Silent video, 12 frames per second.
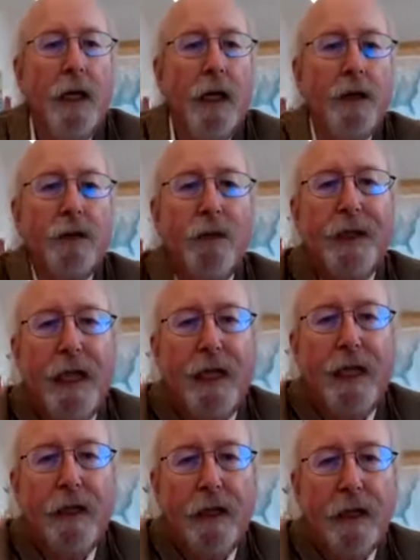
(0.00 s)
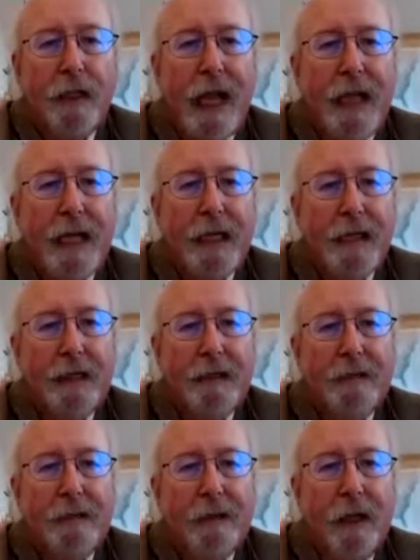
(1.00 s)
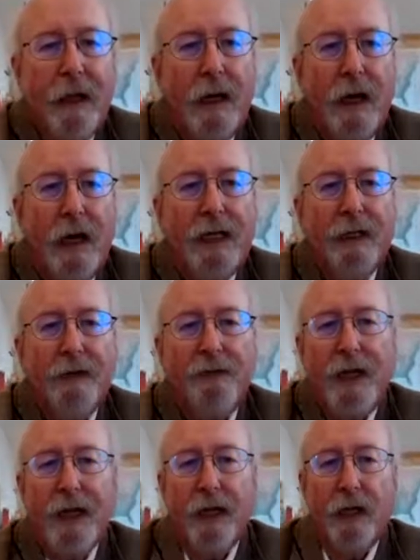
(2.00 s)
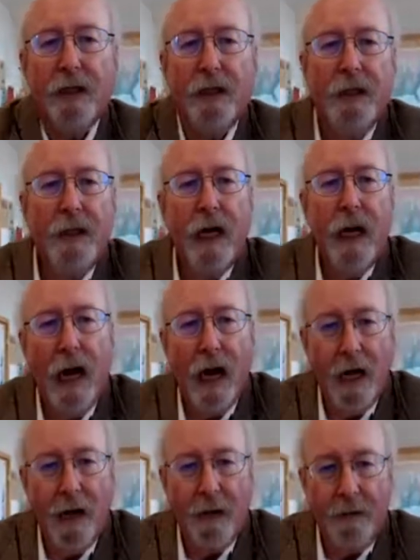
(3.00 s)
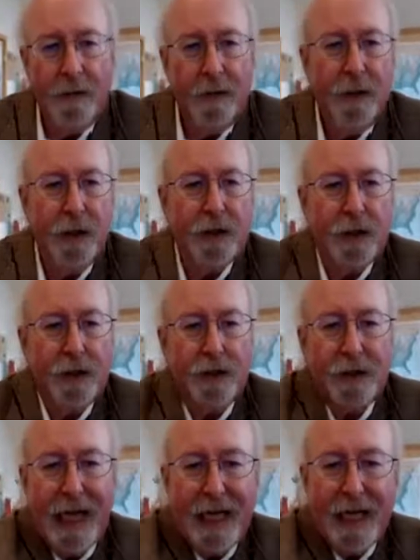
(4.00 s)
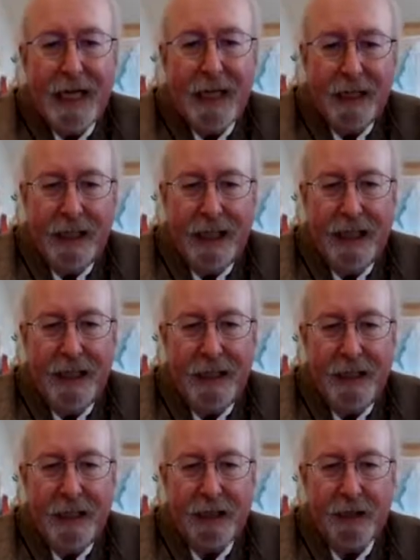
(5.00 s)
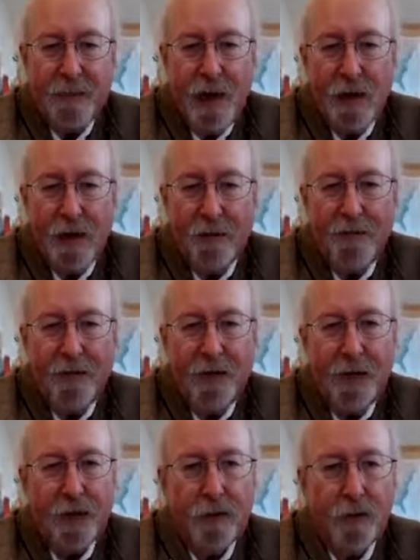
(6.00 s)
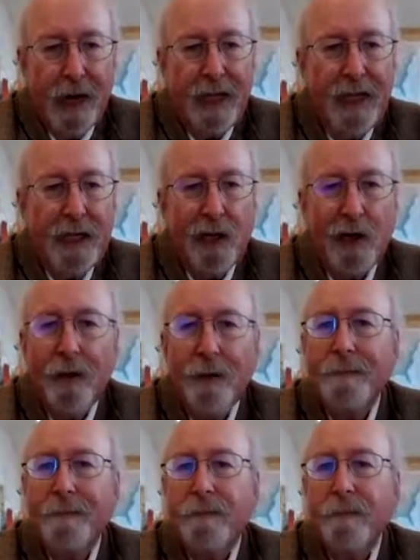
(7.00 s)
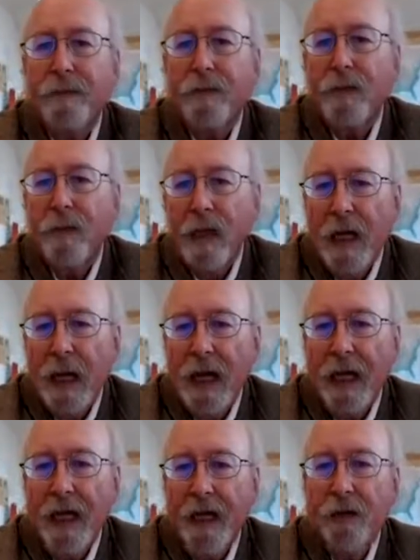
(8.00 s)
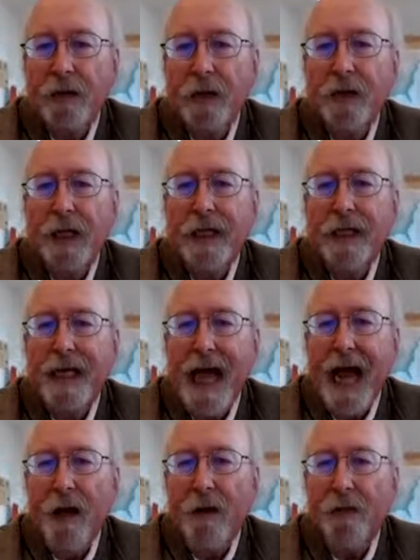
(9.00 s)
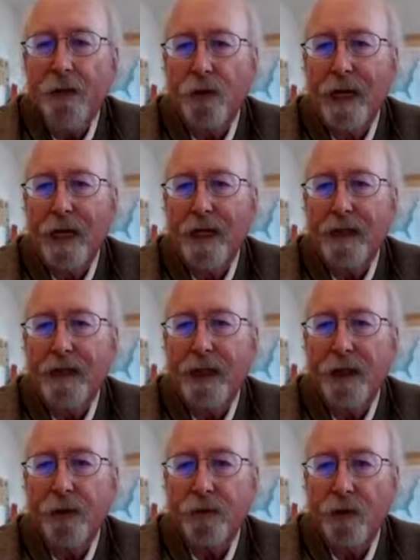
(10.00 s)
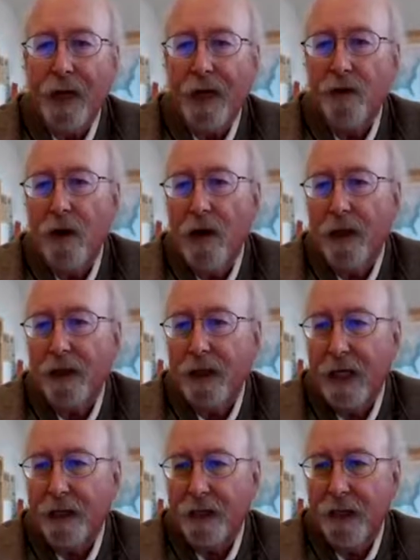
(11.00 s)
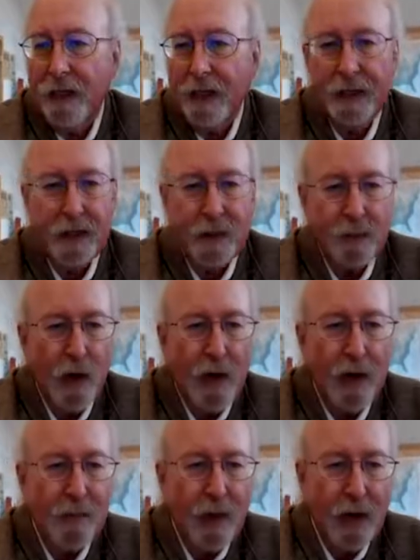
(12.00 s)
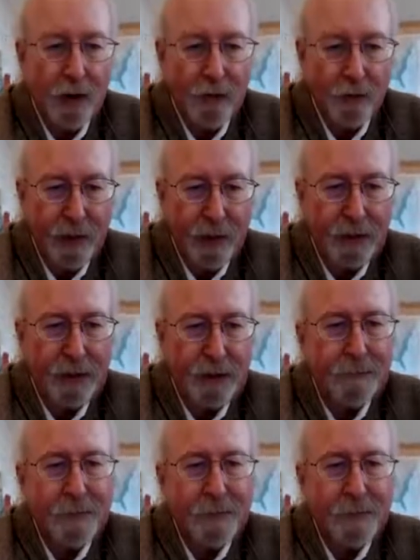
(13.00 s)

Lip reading: Here's what they look like in the field. This is taken in this part of the field right here. And here's looking down the ridge. Here's where that cross section is in the broad part of the ridge.